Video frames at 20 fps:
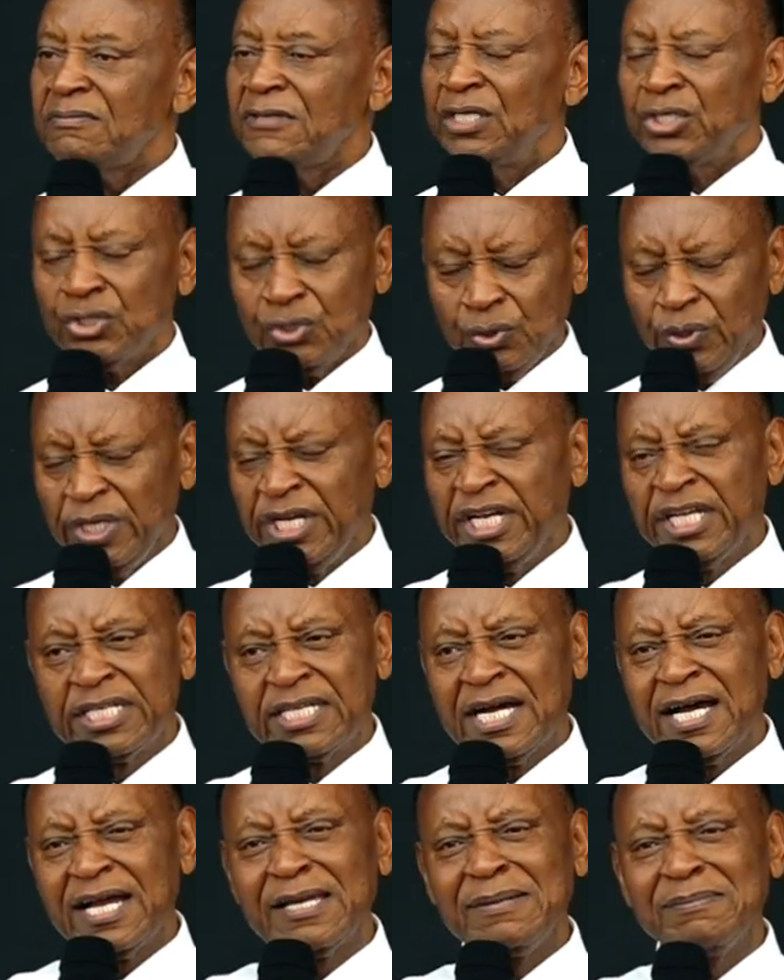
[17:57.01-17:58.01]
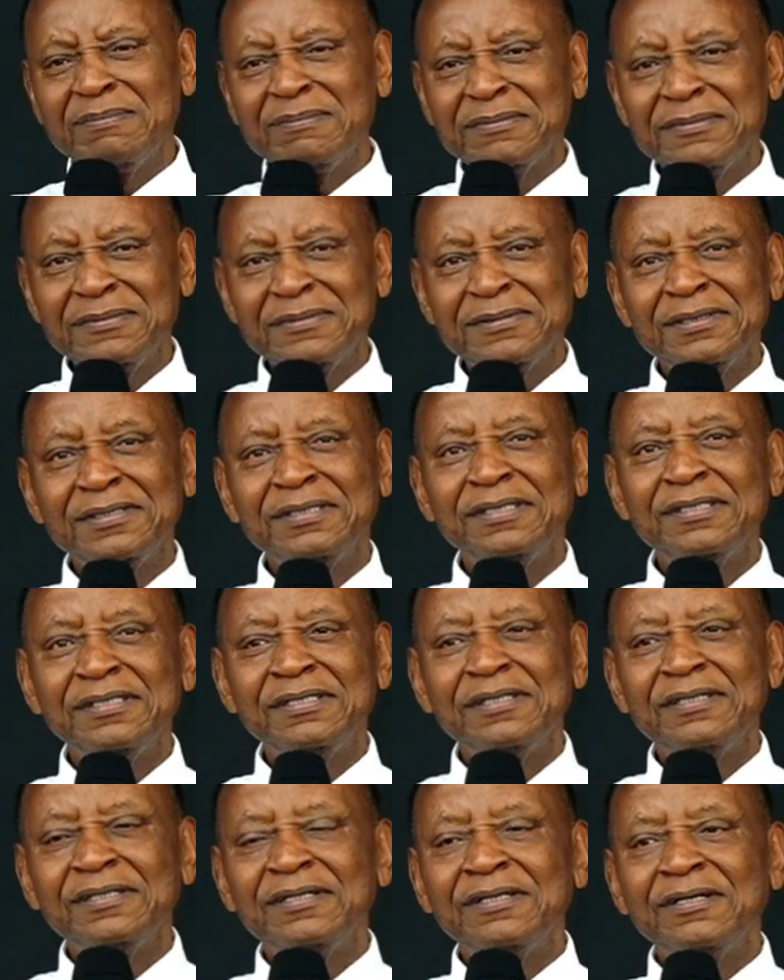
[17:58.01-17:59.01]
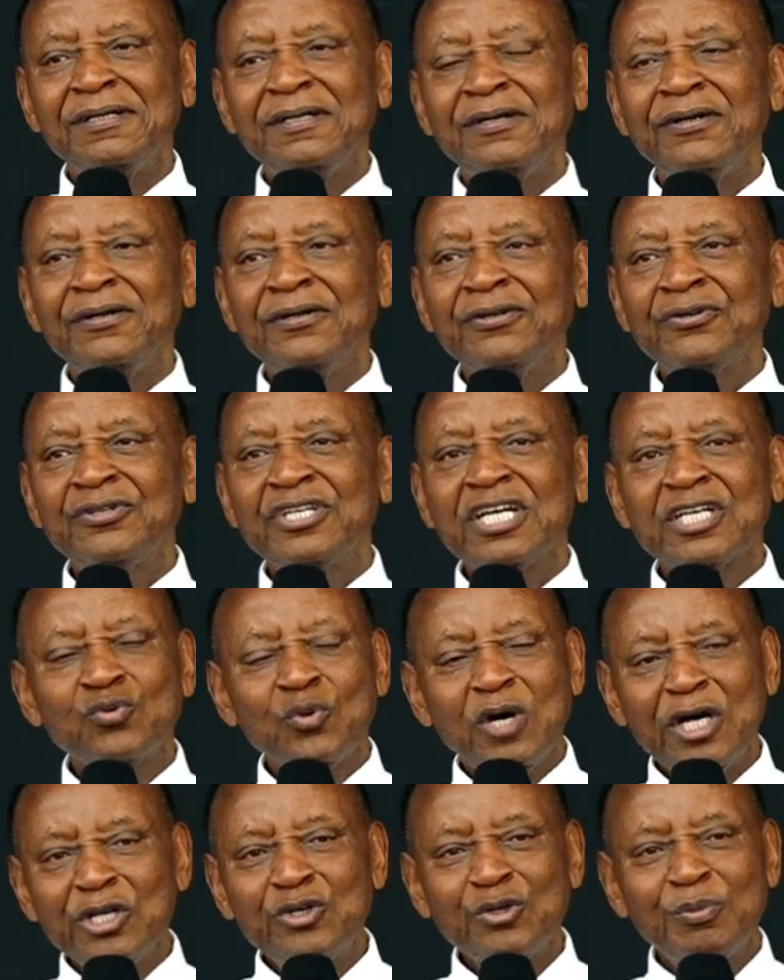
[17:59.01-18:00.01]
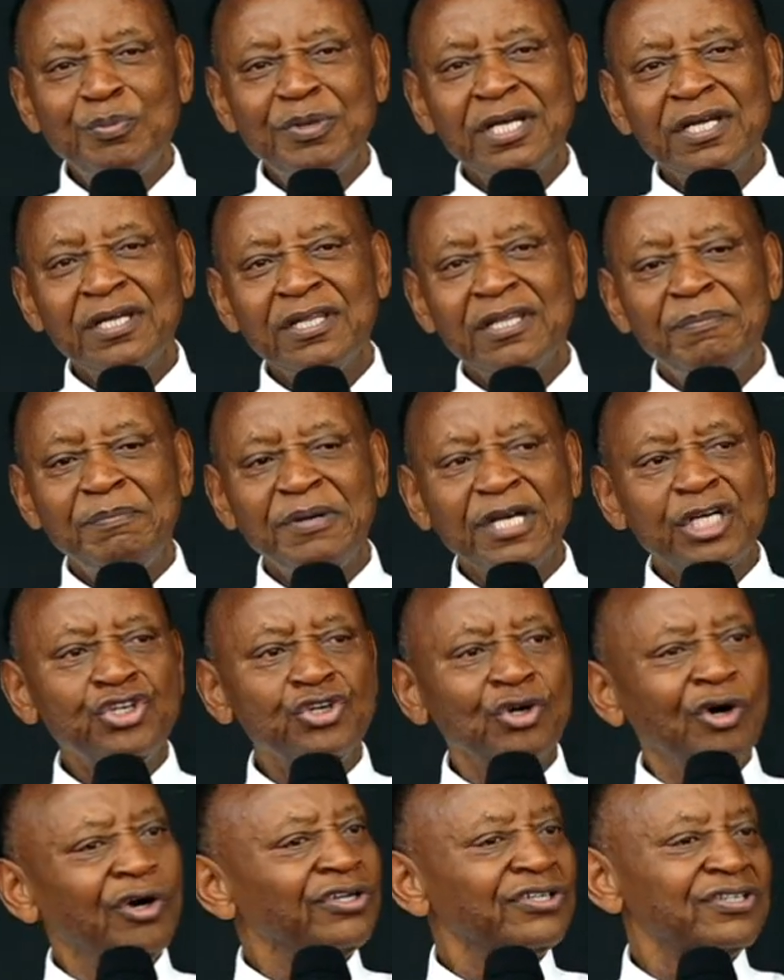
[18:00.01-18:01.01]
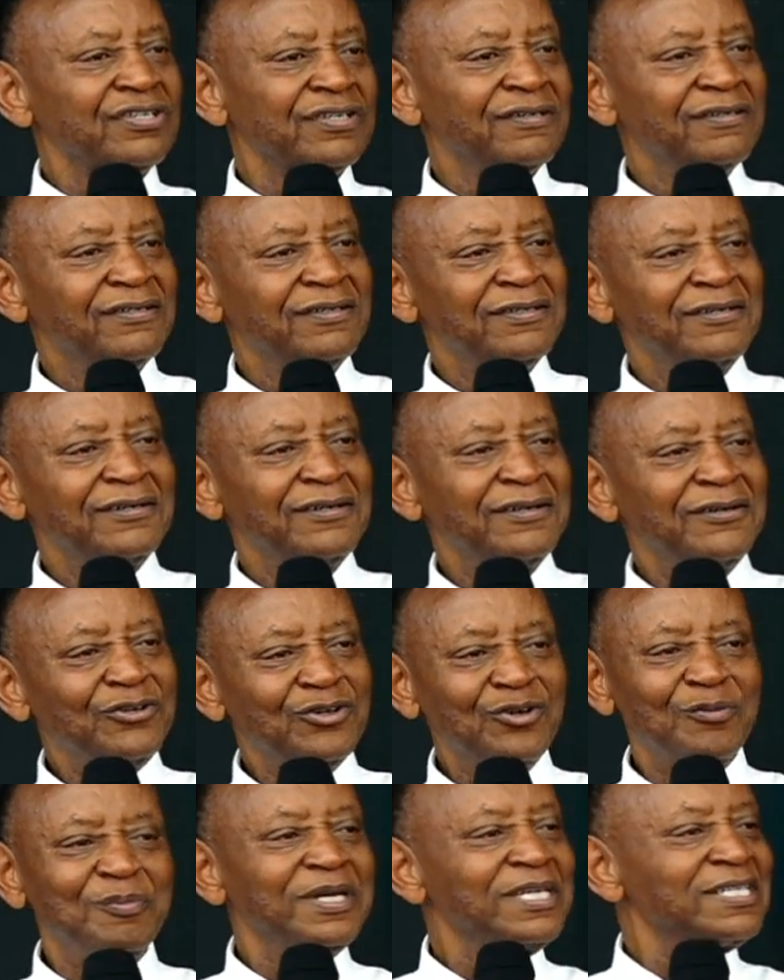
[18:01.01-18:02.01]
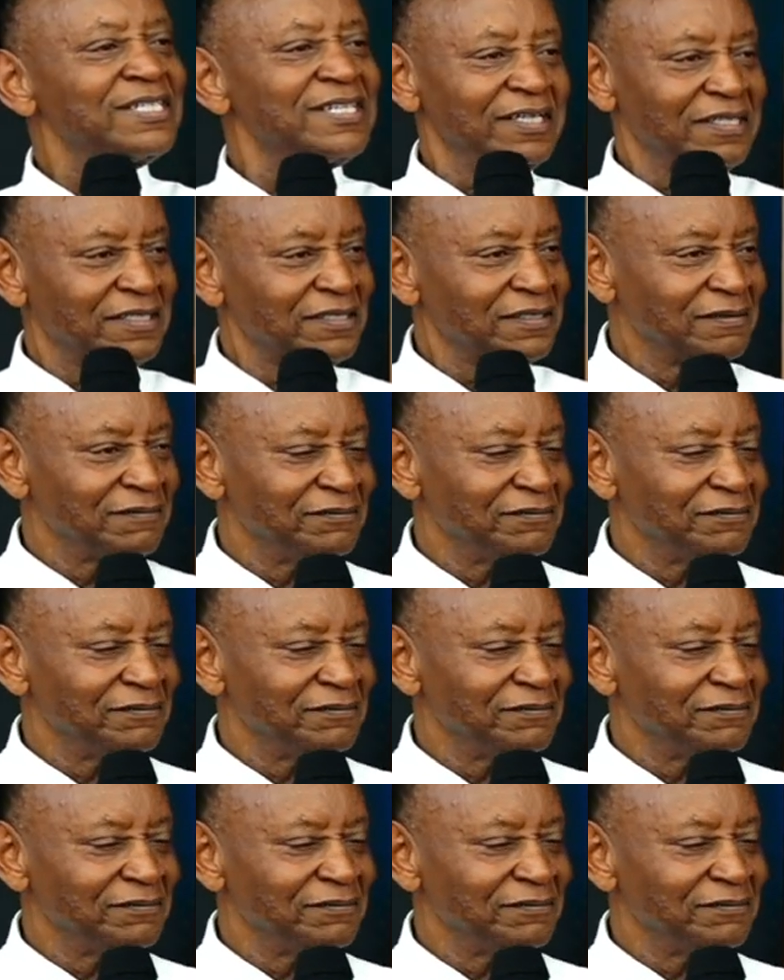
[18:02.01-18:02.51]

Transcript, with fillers: So, anytime you just want to be the big shot, you miss it.